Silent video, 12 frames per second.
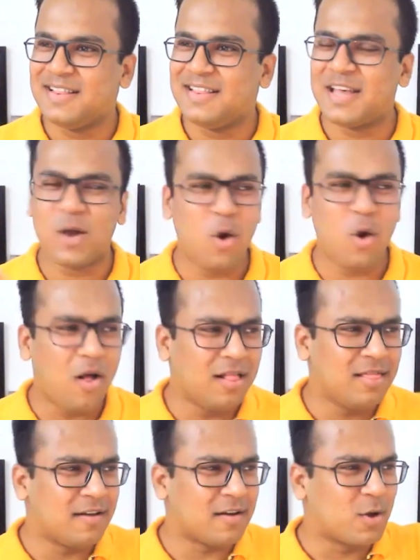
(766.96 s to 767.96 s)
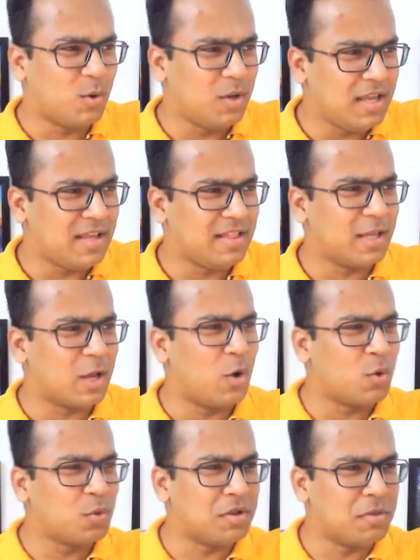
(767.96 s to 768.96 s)
They call the colleague, they go
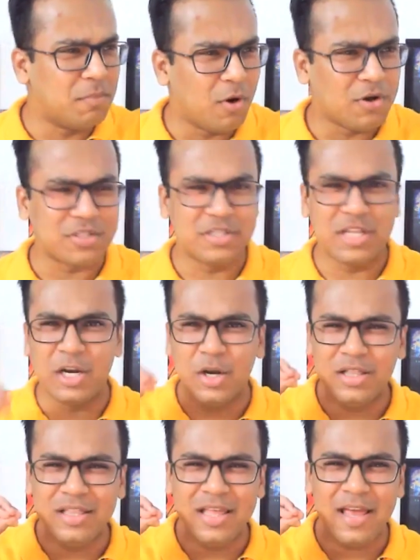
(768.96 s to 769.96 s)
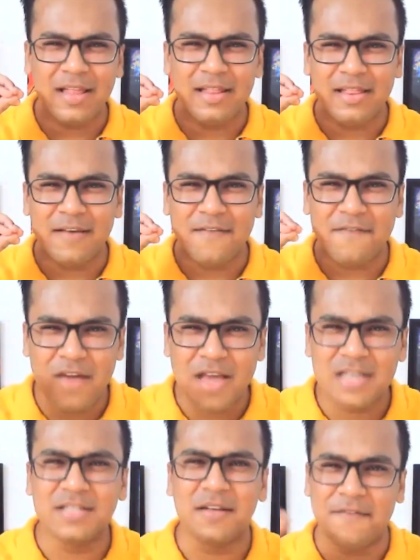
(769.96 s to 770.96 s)
to the boss, they, they, they
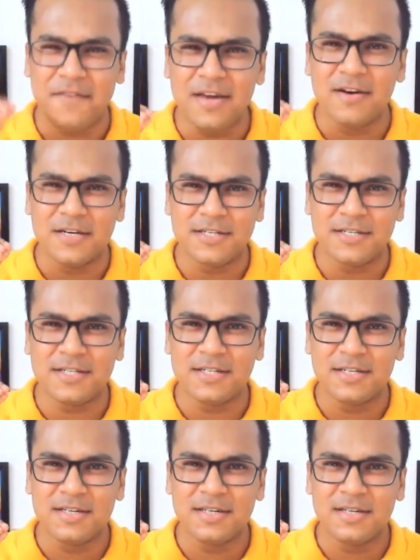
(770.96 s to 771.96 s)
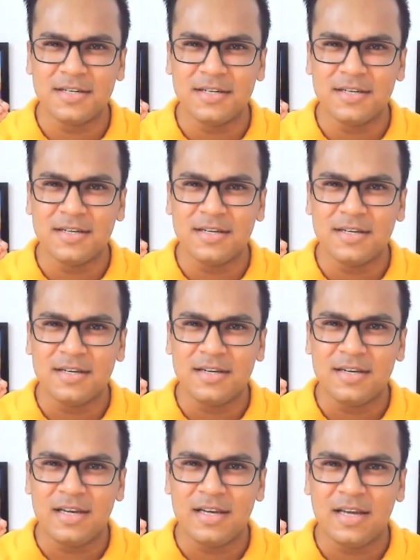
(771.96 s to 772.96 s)
face the fears.
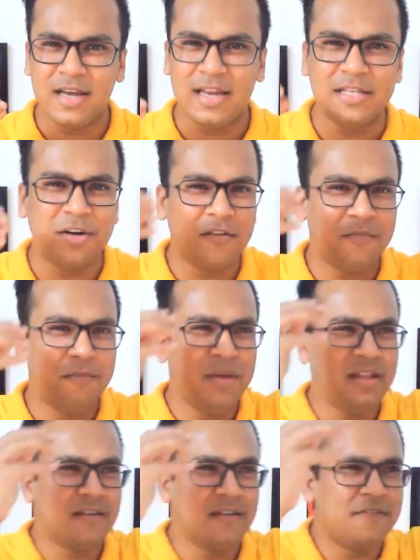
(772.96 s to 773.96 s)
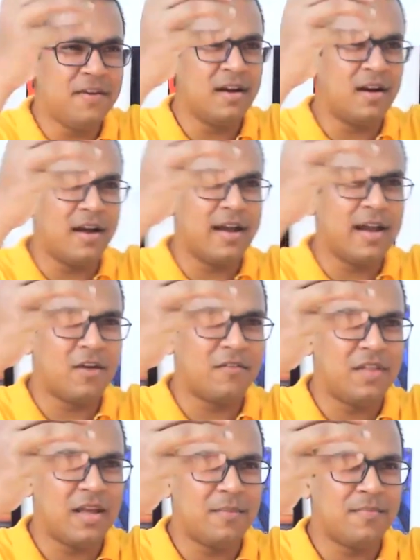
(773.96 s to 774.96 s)
And instead of being the fear ahead of
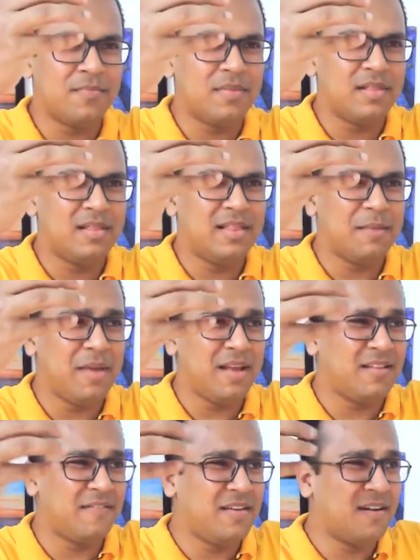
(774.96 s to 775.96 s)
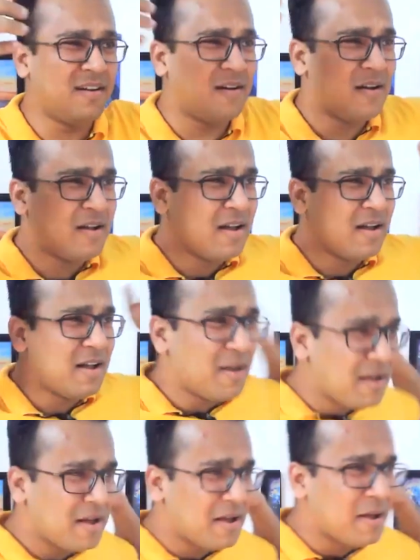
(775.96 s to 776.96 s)
them, they make the fear
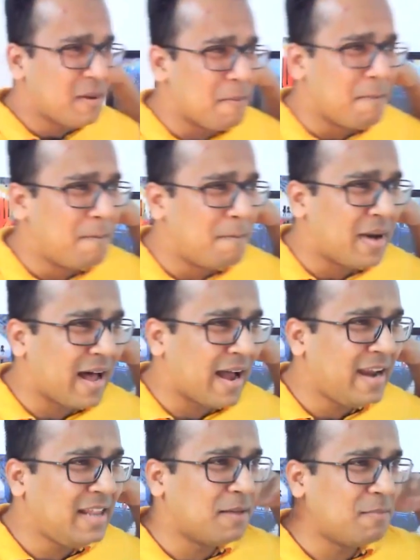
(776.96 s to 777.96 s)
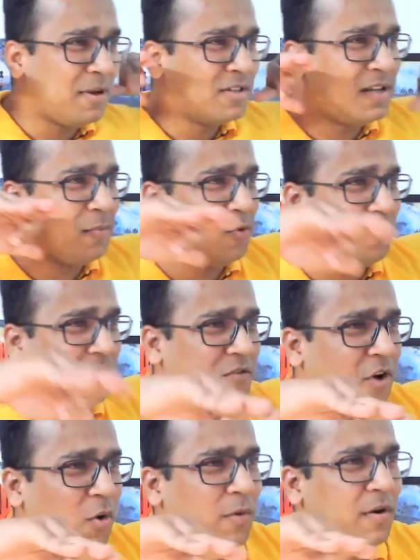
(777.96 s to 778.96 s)
behind them because they're moving
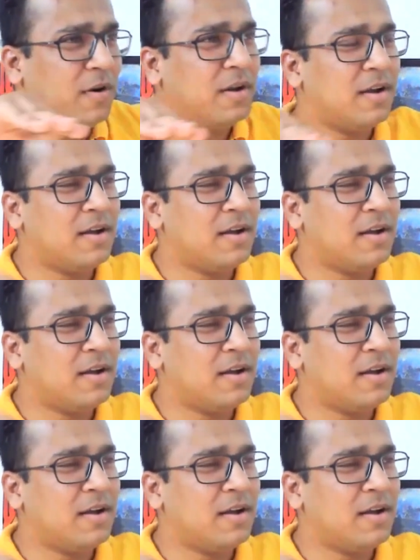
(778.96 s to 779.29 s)
forward.